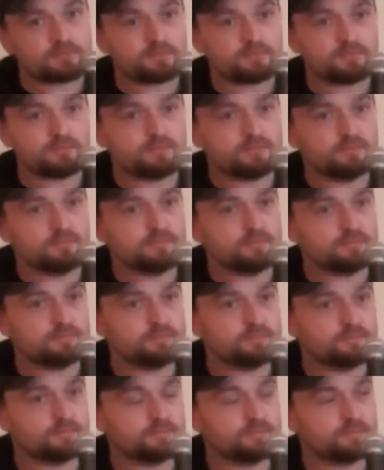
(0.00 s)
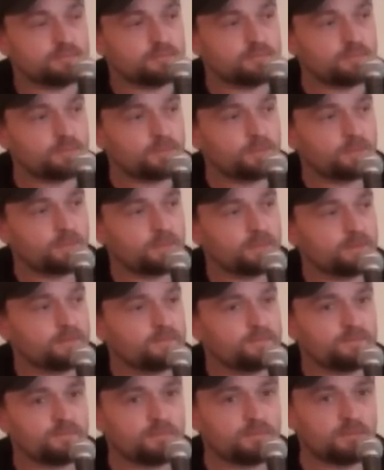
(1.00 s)

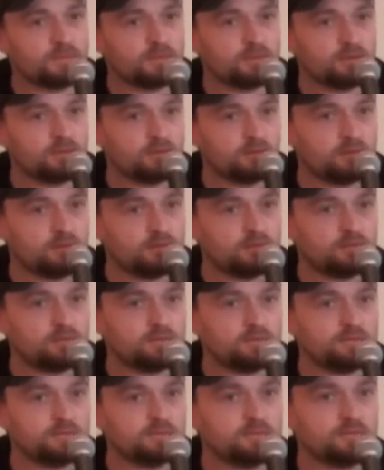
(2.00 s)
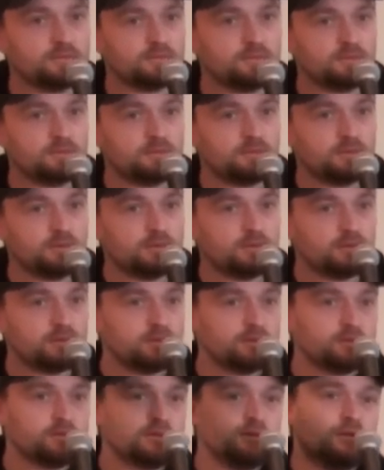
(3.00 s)

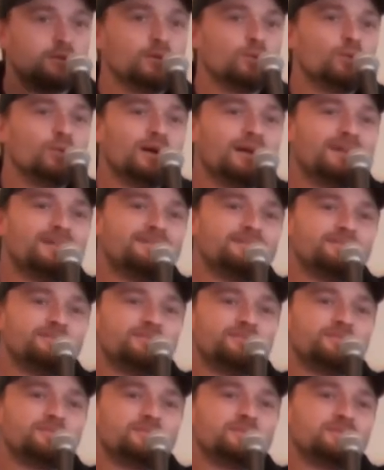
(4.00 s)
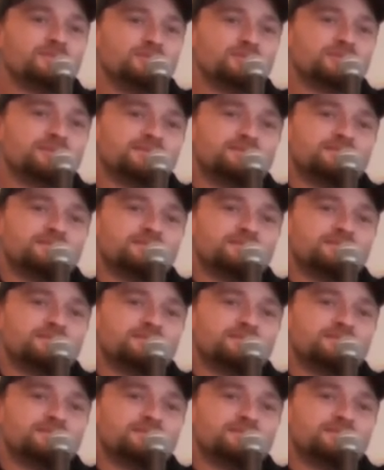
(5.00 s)
The person shown says nothing.